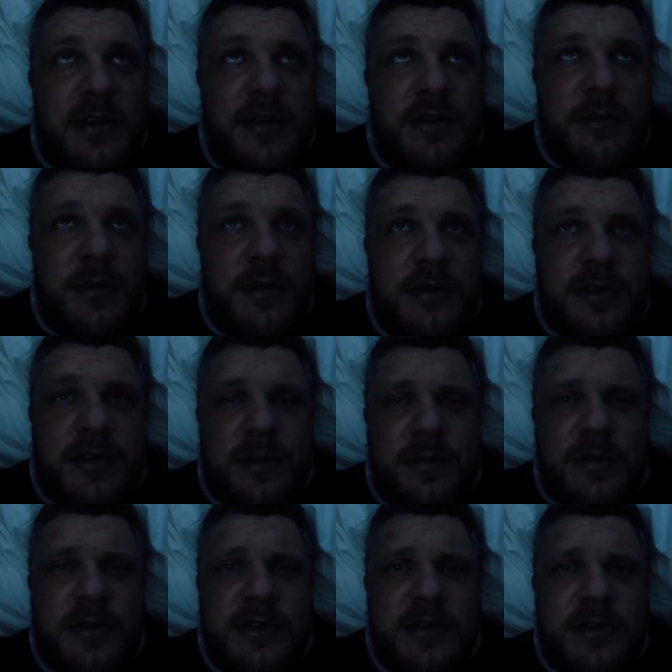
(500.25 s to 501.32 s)
He should be used to it
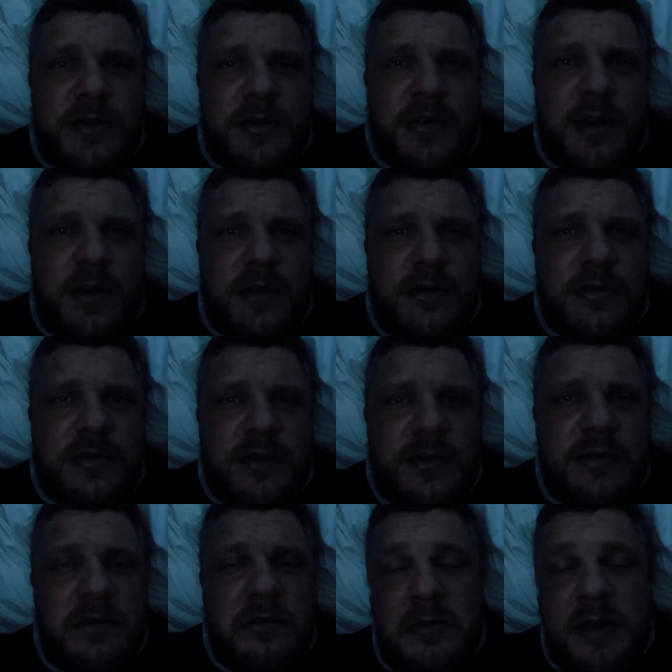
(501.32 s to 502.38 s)
because he's so tall. So
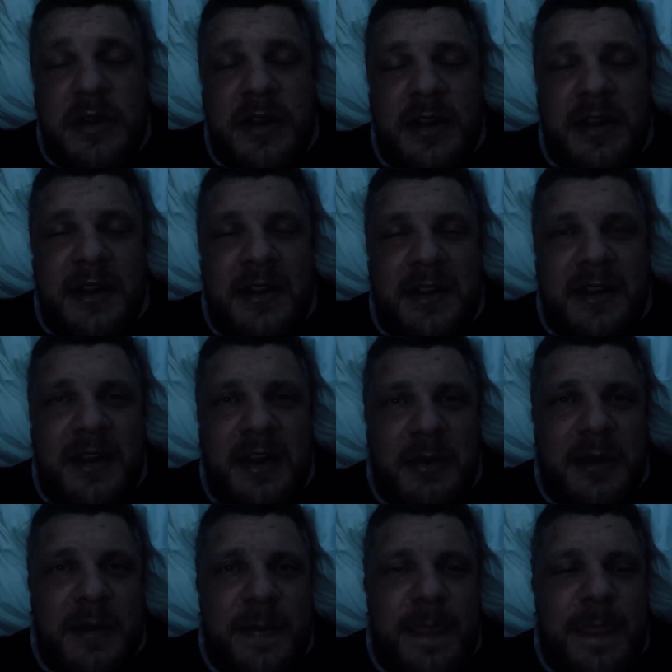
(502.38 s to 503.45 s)

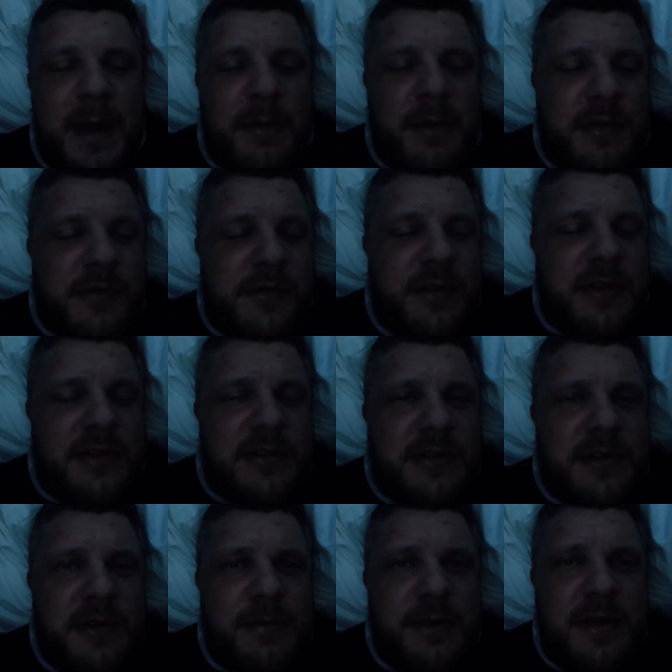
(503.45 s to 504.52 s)
anyway, I'm going to go for a little
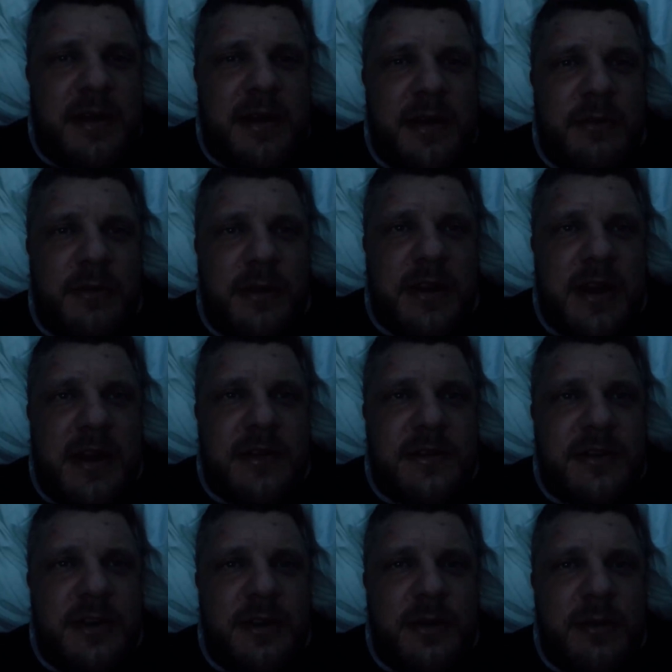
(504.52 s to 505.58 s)
sleep and we'll
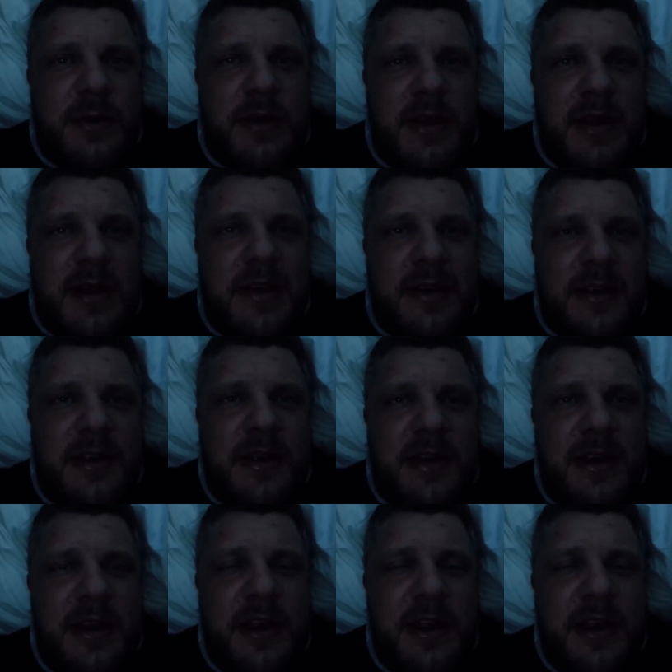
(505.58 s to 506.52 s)
catch you when we land in